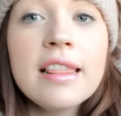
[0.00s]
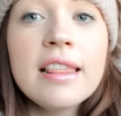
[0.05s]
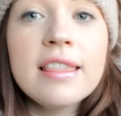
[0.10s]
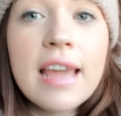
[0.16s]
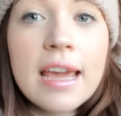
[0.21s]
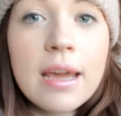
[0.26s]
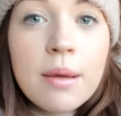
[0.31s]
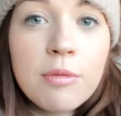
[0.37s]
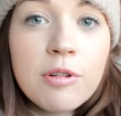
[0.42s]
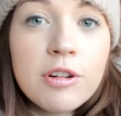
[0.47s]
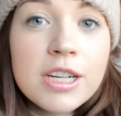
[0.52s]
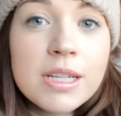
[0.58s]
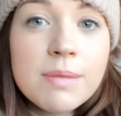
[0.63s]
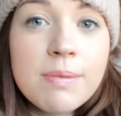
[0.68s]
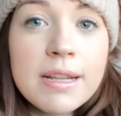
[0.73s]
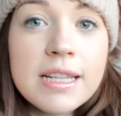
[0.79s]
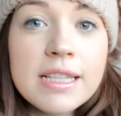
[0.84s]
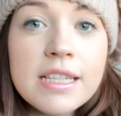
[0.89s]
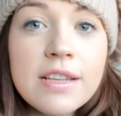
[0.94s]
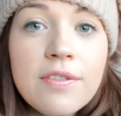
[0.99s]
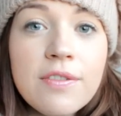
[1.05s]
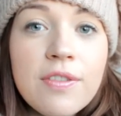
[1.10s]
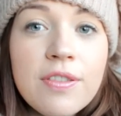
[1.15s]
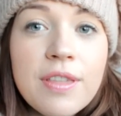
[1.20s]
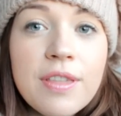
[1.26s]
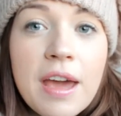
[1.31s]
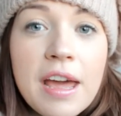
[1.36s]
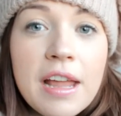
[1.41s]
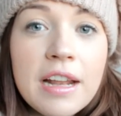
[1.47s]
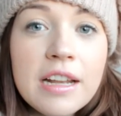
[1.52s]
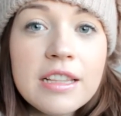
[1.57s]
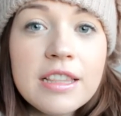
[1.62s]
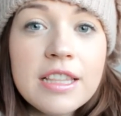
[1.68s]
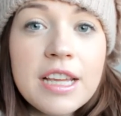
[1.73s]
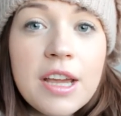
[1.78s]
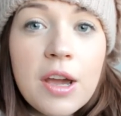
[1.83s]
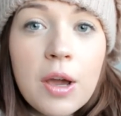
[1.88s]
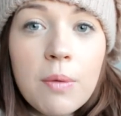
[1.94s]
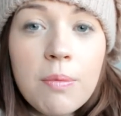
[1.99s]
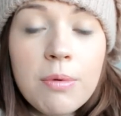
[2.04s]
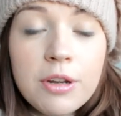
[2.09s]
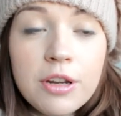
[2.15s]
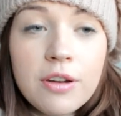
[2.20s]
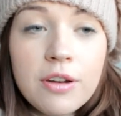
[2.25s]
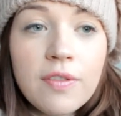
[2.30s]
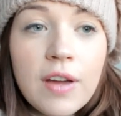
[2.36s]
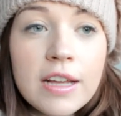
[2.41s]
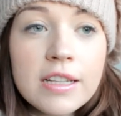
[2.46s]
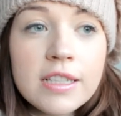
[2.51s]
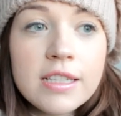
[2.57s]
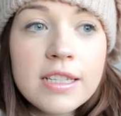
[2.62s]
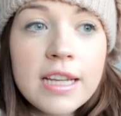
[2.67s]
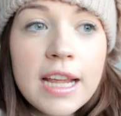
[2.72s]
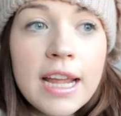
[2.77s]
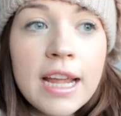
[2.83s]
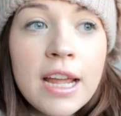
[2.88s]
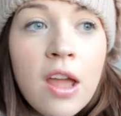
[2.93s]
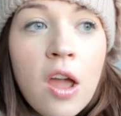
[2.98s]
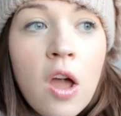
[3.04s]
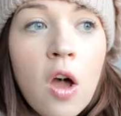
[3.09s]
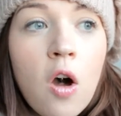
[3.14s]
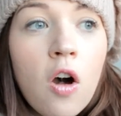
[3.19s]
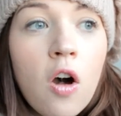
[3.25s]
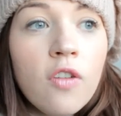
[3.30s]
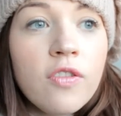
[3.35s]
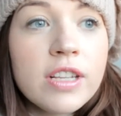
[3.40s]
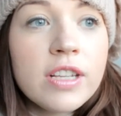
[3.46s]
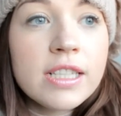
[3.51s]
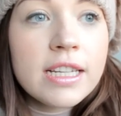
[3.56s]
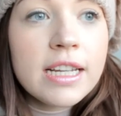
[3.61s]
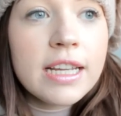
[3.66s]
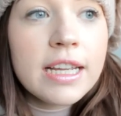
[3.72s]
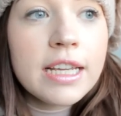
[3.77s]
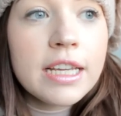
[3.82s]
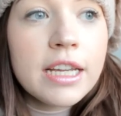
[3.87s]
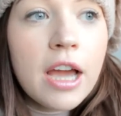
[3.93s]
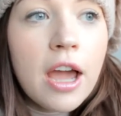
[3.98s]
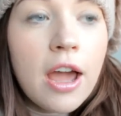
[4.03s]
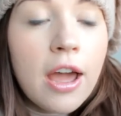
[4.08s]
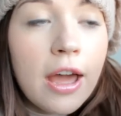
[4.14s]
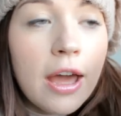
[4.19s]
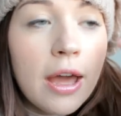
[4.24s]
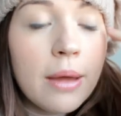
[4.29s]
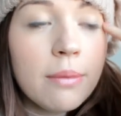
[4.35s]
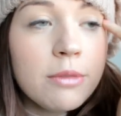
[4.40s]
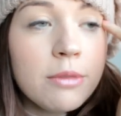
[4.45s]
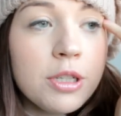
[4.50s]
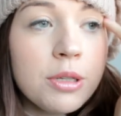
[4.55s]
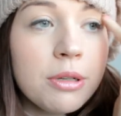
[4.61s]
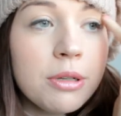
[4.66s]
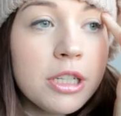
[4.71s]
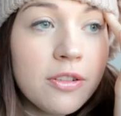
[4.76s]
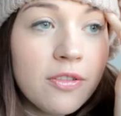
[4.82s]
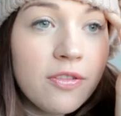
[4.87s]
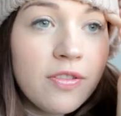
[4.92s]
they are more expensive than the Open University. Obviously, tuition